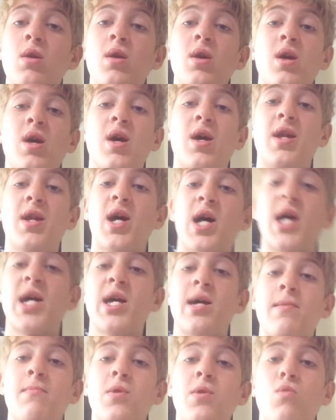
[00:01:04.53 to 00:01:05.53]
And I
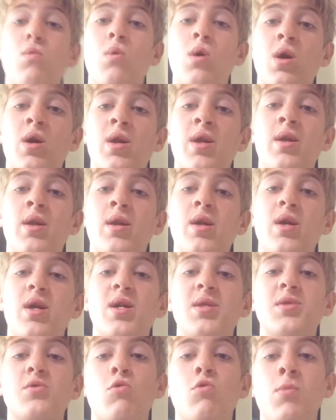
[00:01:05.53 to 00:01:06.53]
am the one
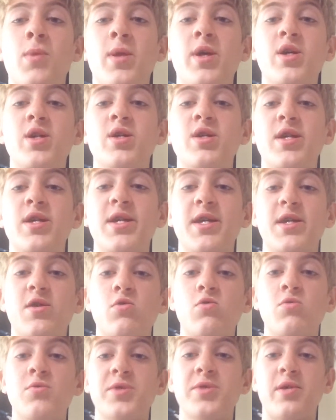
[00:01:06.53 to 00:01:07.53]
and only
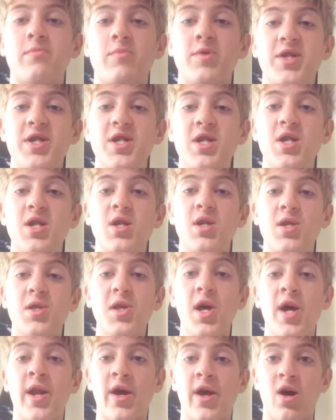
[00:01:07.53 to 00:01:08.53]
Eagle Double T
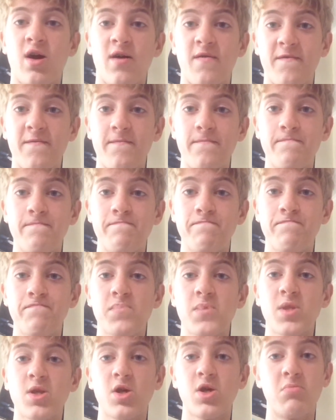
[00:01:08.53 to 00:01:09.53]
signing off.
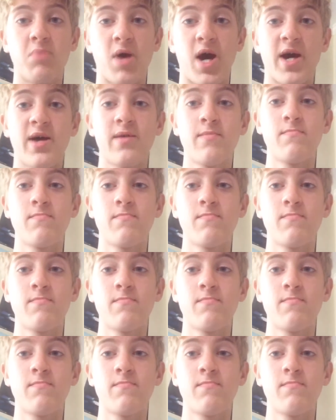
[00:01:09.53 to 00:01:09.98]
Goodbye.